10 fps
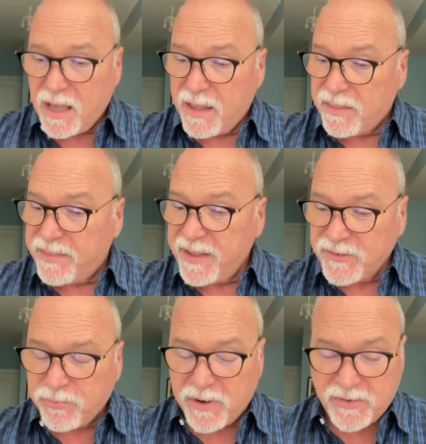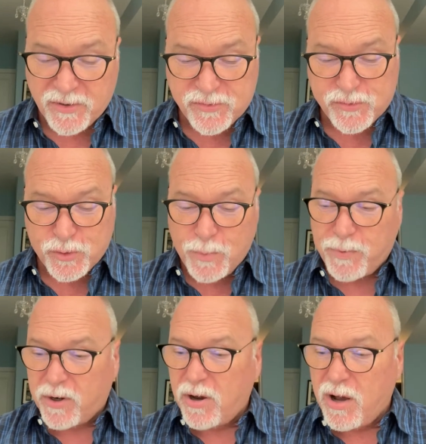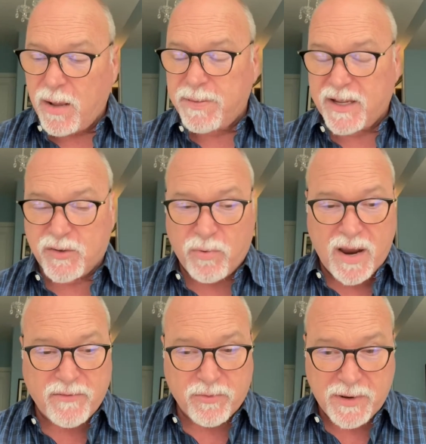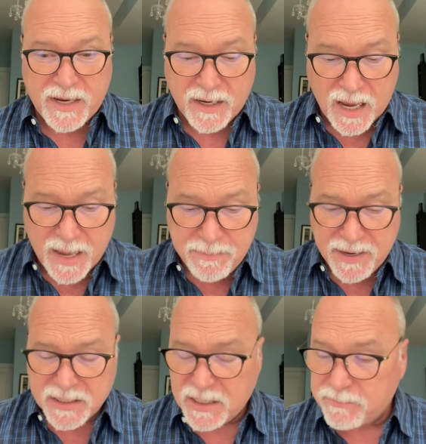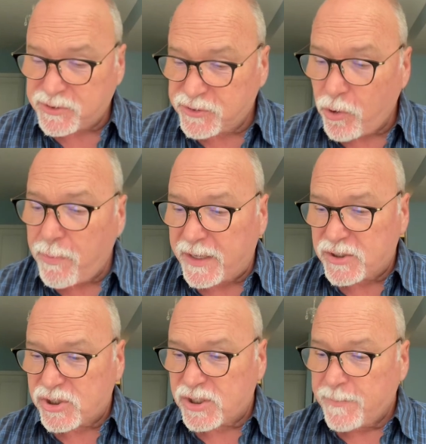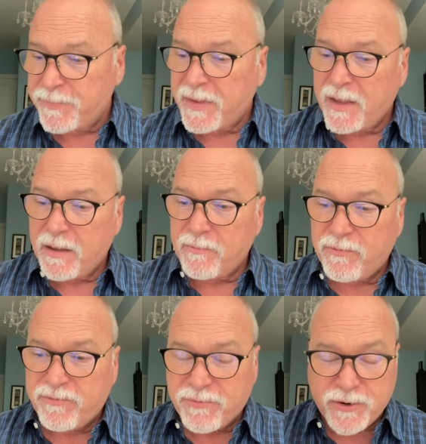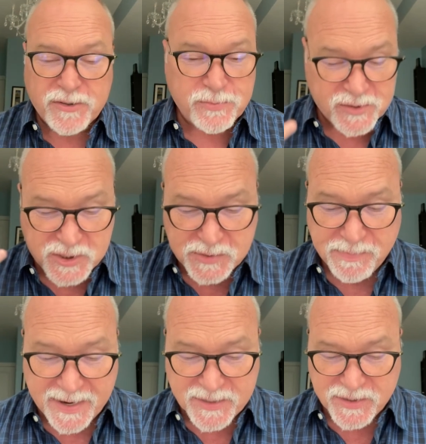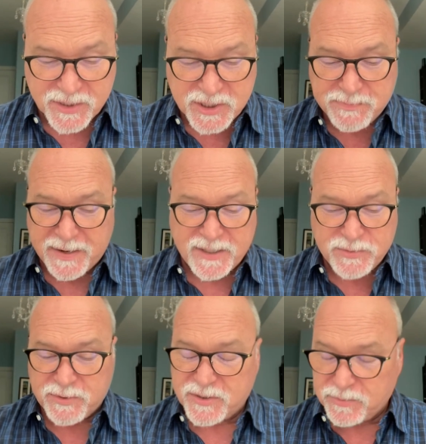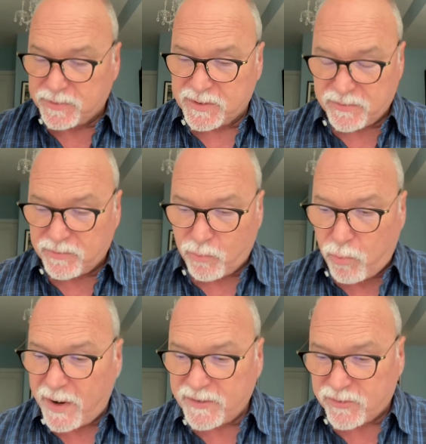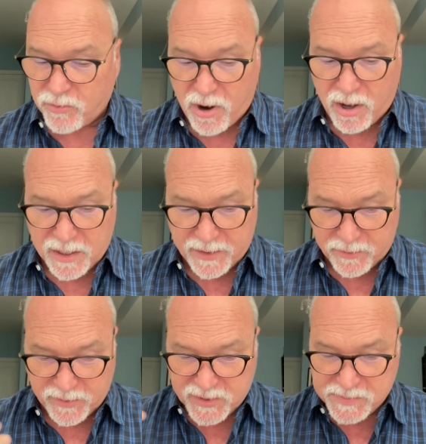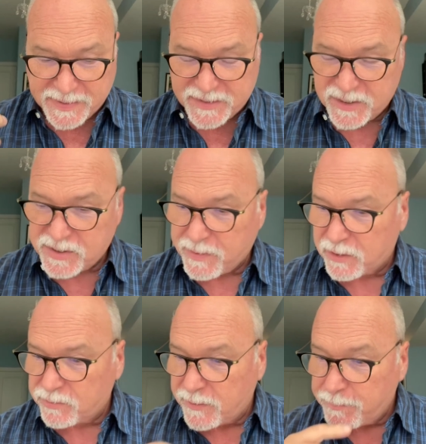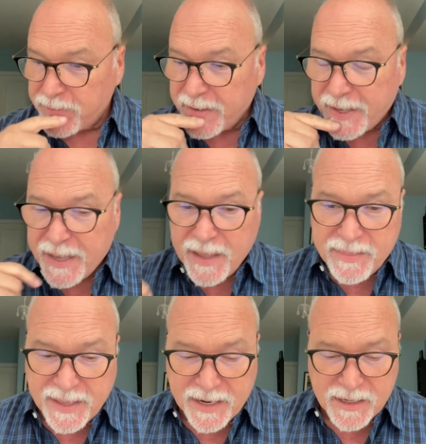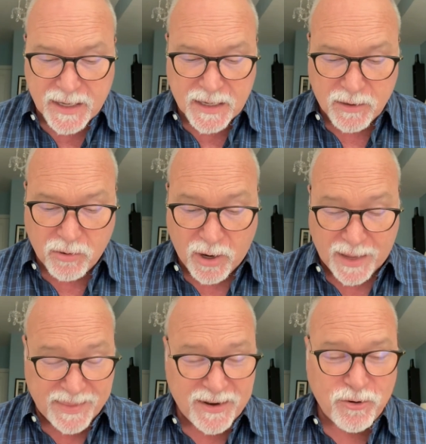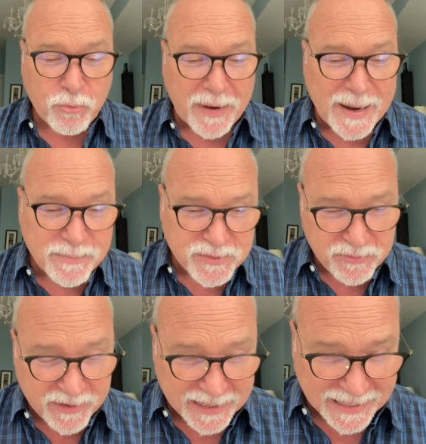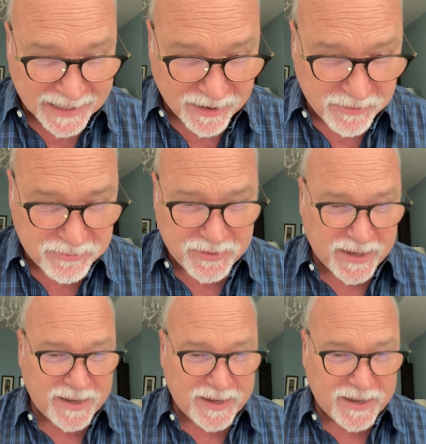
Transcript: This was a super complex wine for me. I picked up so much. First was spice. The spice was quite strong. Like there's a spicy smell to it. Then and then grapes, funnily enough.